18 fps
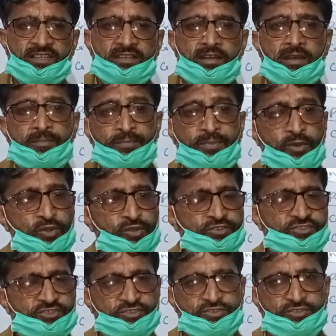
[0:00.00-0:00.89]

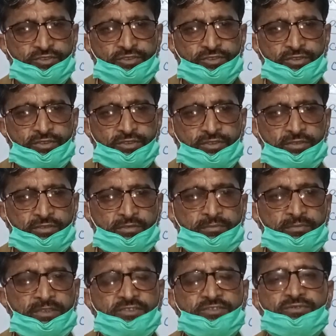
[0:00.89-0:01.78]
opposed
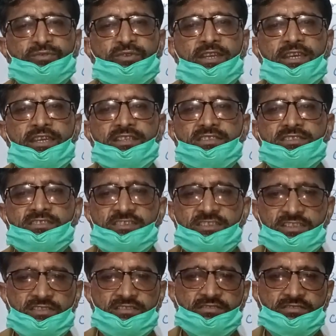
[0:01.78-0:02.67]
masculine
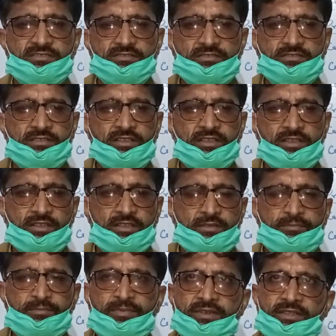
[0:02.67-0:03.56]
gender,
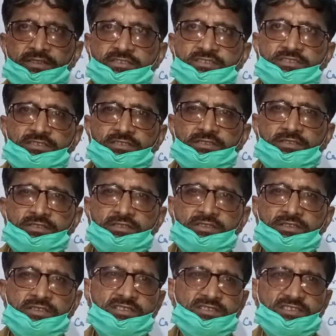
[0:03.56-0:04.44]
but
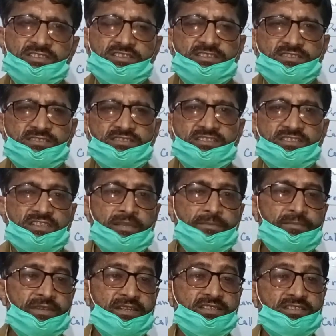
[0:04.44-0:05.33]
it is
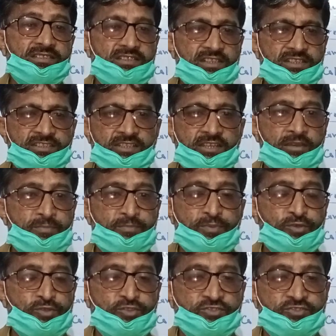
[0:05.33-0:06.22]
grammatically
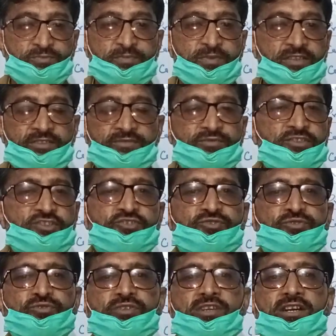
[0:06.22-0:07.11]
opposed, but we
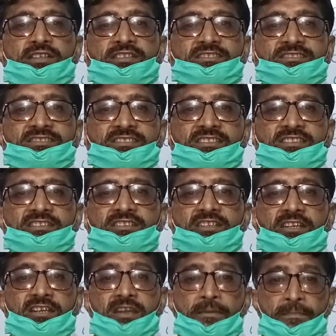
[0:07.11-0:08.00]
should not see
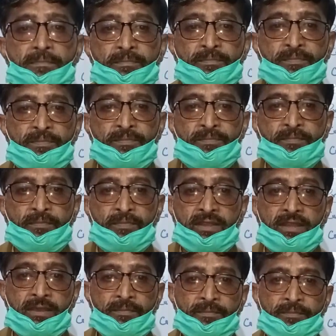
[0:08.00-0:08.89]
the
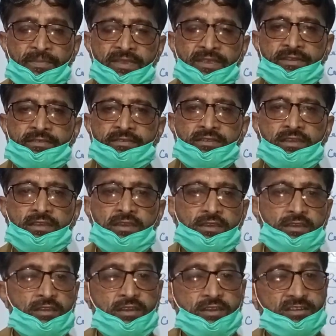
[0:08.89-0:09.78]
compare
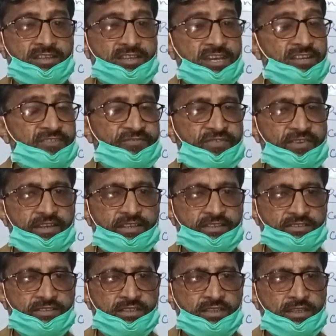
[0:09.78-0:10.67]
or
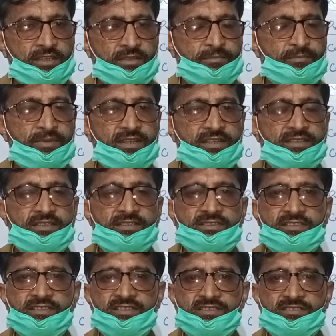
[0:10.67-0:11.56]
conflict,
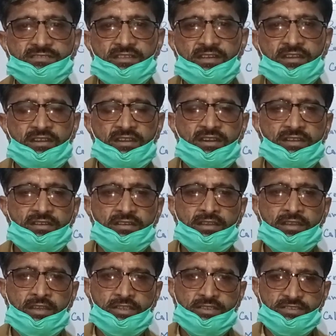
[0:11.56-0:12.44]
but these
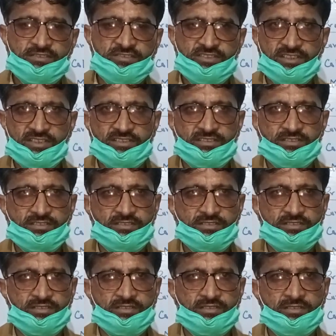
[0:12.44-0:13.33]
are
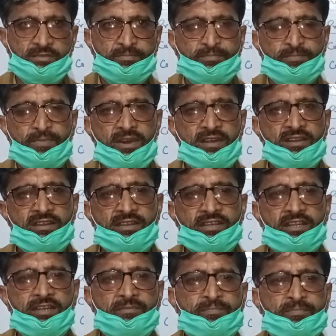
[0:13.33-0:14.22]
just part
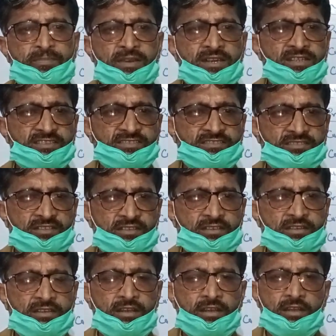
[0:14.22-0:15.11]
and
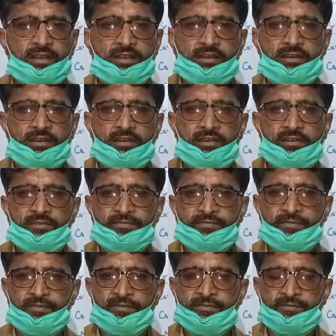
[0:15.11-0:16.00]
parcel of